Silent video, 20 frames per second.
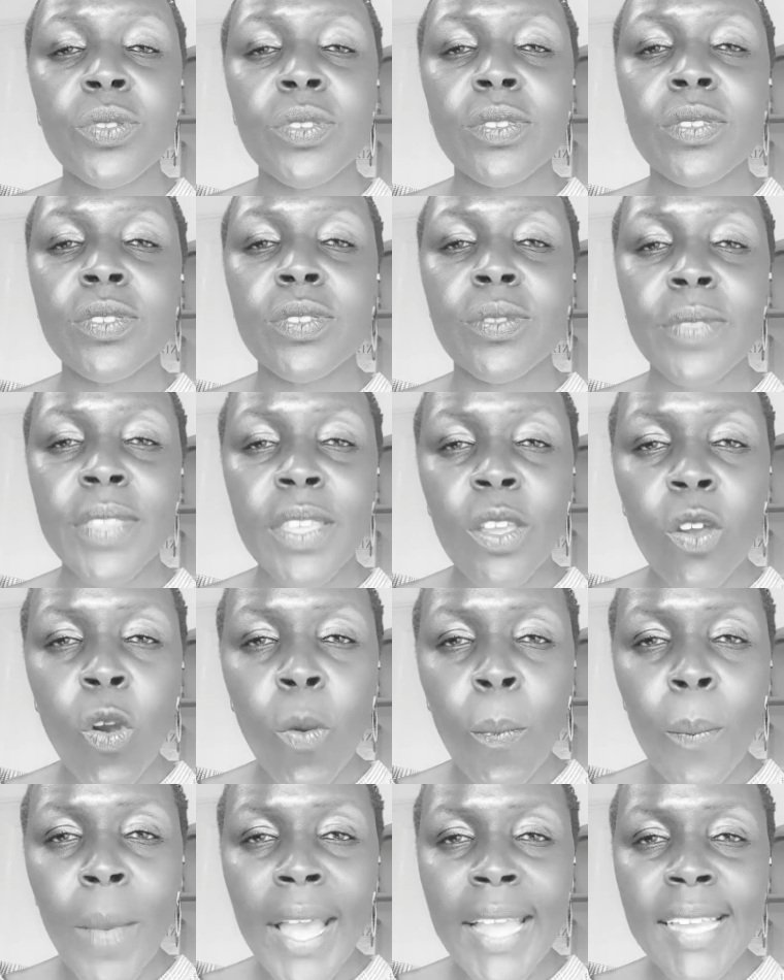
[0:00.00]
the
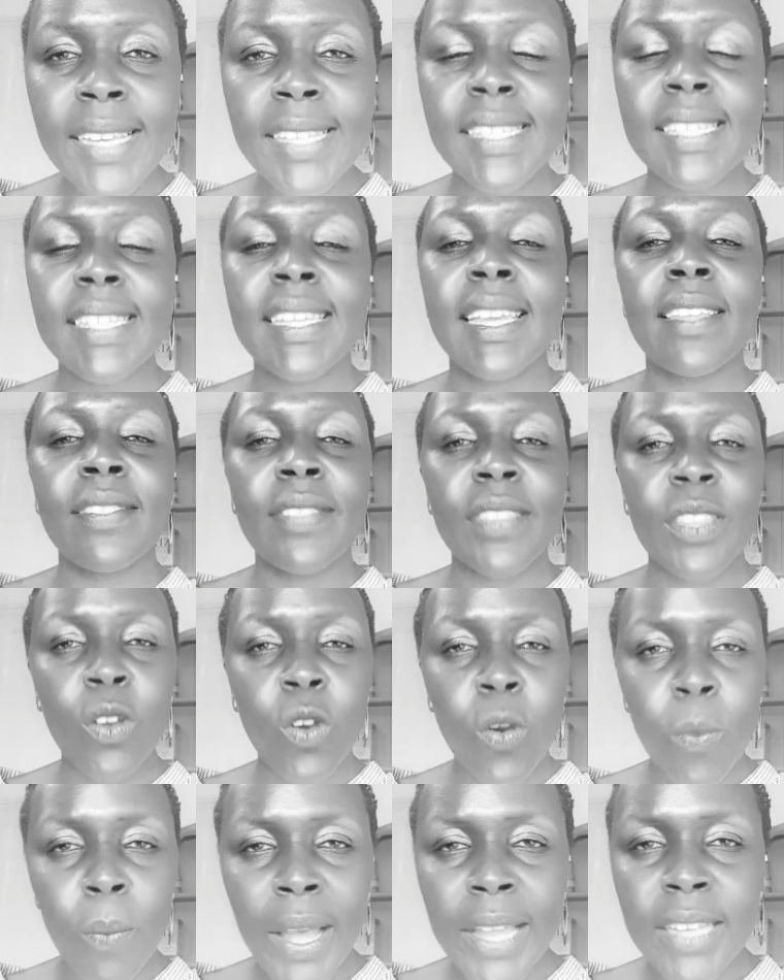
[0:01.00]
Almighty, and the
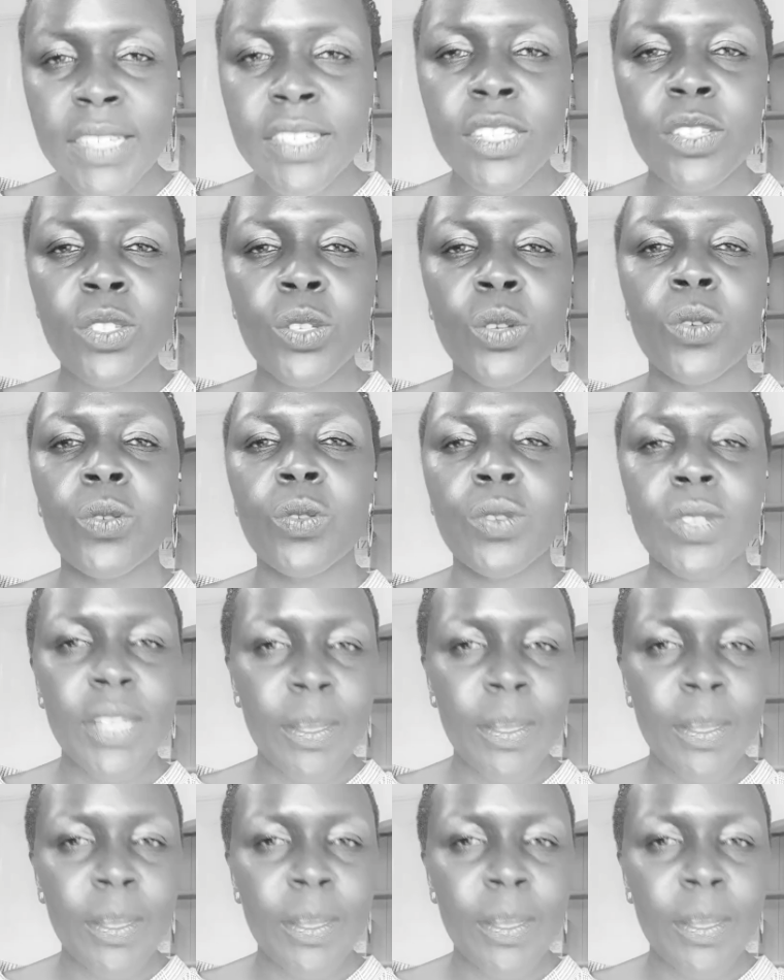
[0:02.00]
Almighty told